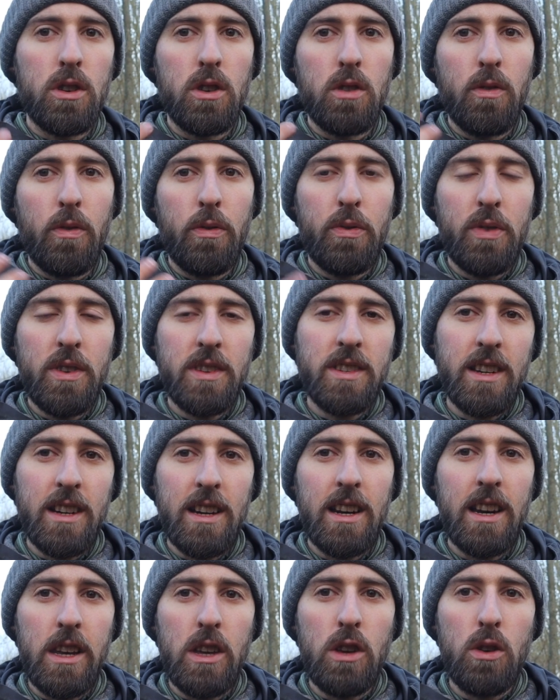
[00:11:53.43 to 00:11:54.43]

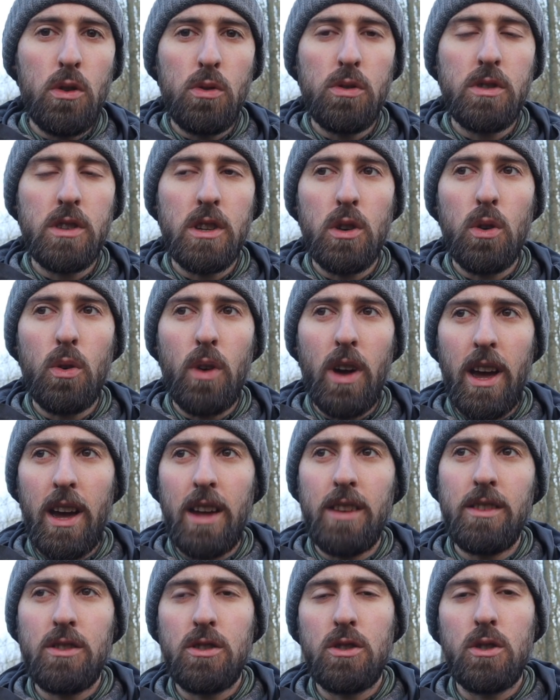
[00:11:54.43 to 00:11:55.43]
physically using your
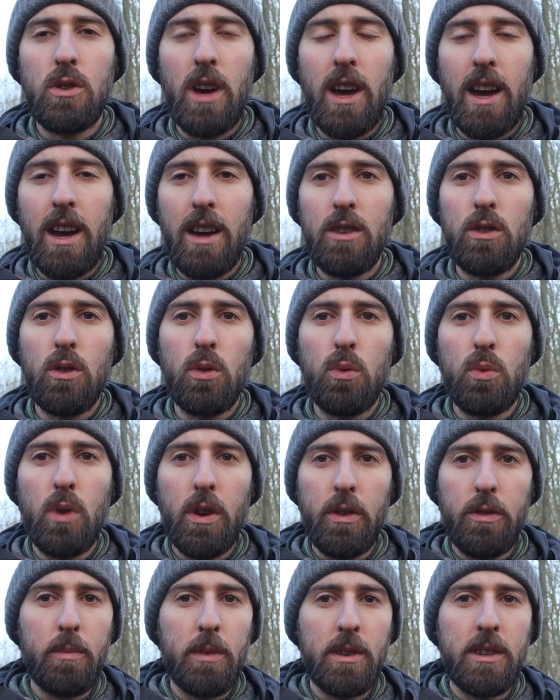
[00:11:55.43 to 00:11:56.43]
hands to handle
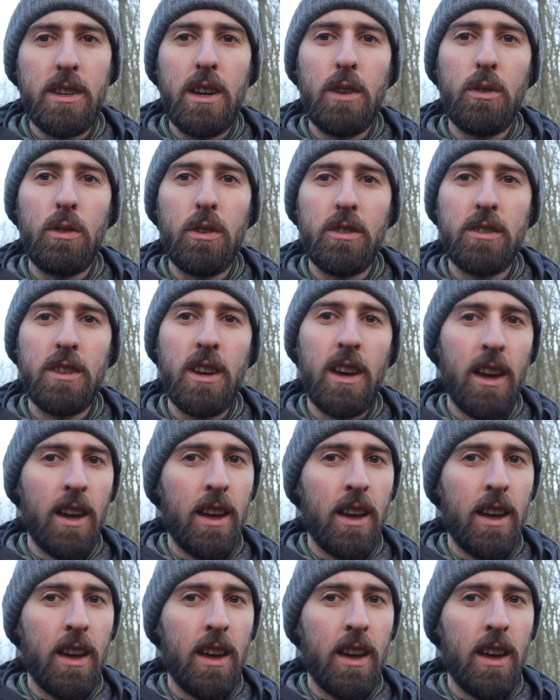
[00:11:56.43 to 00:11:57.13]
rough materials,